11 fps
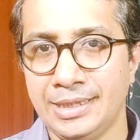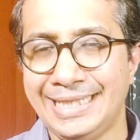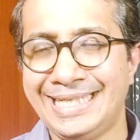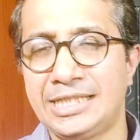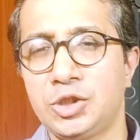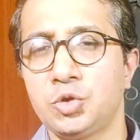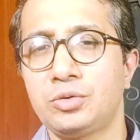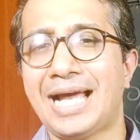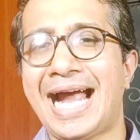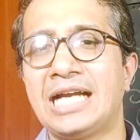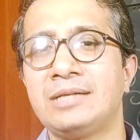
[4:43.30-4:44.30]
It took
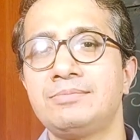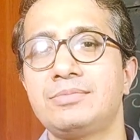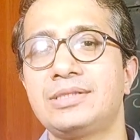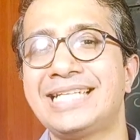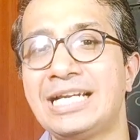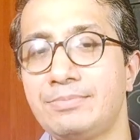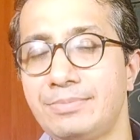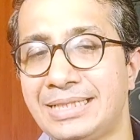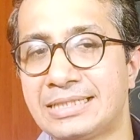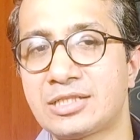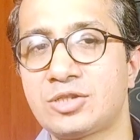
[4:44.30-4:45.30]
Adam 10
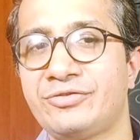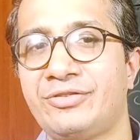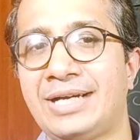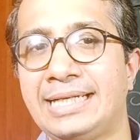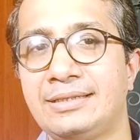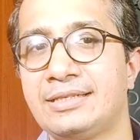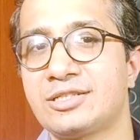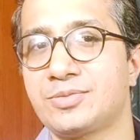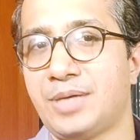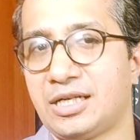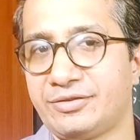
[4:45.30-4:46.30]
minutes to find
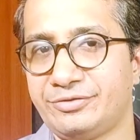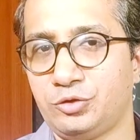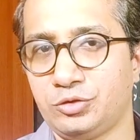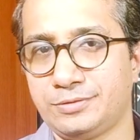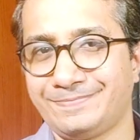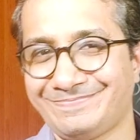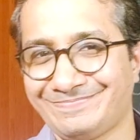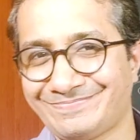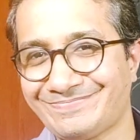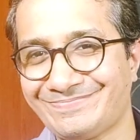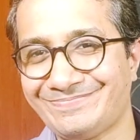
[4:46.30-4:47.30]
his smartphone.
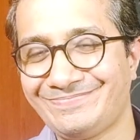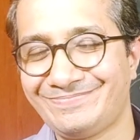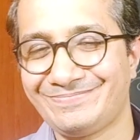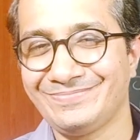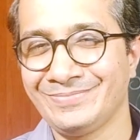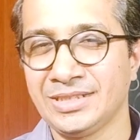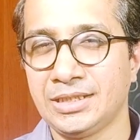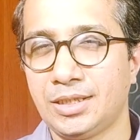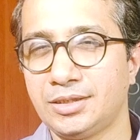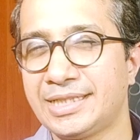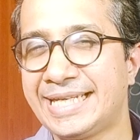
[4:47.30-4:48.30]

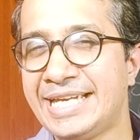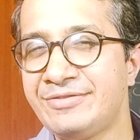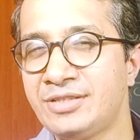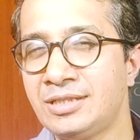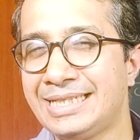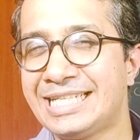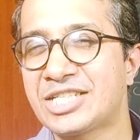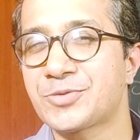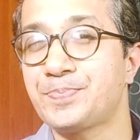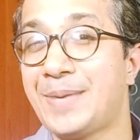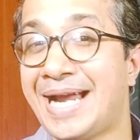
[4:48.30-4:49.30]
The keyword
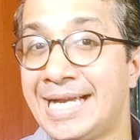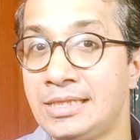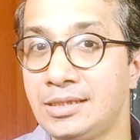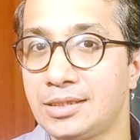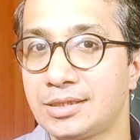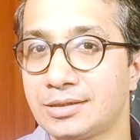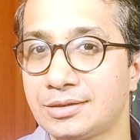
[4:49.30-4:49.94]
is spent.